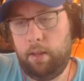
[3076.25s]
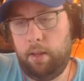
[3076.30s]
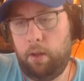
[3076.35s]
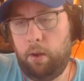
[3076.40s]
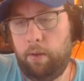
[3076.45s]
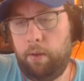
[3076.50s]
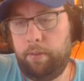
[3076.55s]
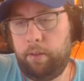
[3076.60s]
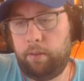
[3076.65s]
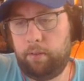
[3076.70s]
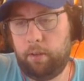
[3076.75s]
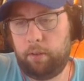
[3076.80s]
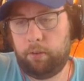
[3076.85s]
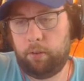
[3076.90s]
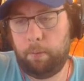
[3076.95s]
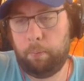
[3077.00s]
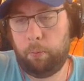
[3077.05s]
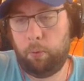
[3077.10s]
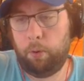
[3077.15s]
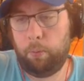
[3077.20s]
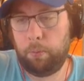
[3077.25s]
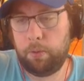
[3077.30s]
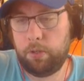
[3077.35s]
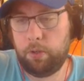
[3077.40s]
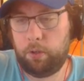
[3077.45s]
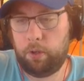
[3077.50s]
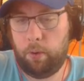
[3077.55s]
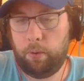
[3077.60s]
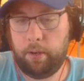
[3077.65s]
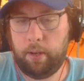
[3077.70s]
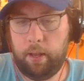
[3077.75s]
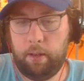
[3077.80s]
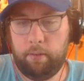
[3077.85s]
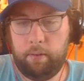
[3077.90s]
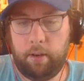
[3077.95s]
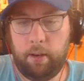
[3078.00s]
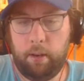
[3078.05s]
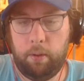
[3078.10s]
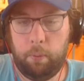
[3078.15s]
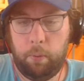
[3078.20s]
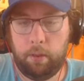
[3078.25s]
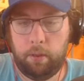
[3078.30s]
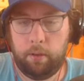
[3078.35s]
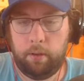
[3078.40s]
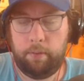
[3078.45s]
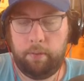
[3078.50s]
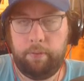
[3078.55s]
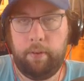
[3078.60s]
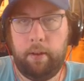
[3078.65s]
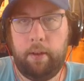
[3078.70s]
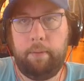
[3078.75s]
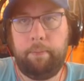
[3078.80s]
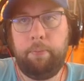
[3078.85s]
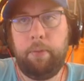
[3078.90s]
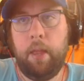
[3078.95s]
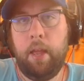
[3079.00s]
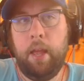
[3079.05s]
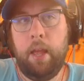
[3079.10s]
All of these things are important. We're still going down right now, 135.